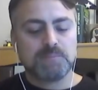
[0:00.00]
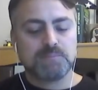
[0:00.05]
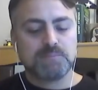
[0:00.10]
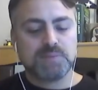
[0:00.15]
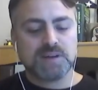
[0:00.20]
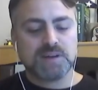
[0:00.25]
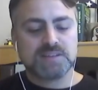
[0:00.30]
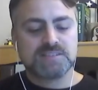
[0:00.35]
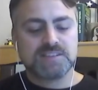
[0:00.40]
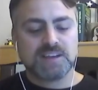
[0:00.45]

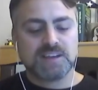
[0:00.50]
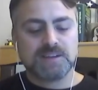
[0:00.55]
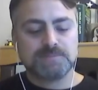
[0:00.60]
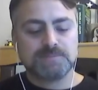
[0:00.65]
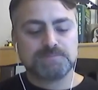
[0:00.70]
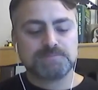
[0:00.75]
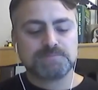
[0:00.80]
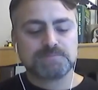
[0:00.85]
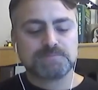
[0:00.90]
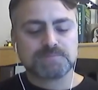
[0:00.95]
but
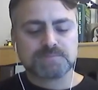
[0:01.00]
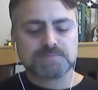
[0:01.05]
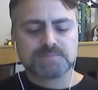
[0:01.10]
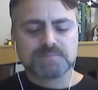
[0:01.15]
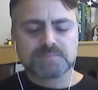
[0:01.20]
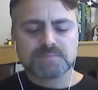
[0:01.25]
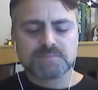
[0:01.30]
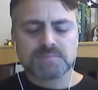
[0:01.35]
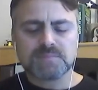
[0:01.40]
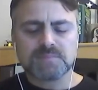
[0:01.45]

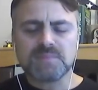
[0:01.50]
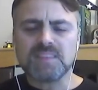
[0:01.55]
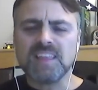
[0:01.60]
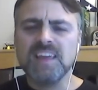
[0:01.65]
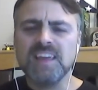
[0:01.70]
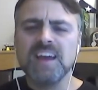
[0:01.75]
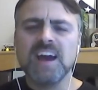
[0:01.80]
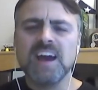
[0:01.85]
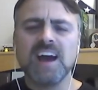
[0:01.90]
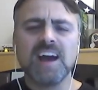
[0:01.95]

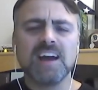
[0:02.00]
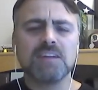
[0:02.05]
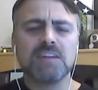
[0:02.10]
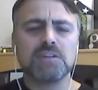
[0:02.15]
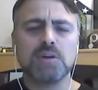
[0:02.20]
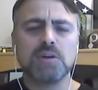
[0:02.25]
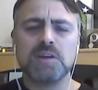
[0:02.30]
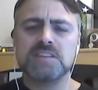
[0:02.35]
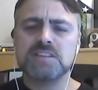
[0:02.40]
I don't know. Is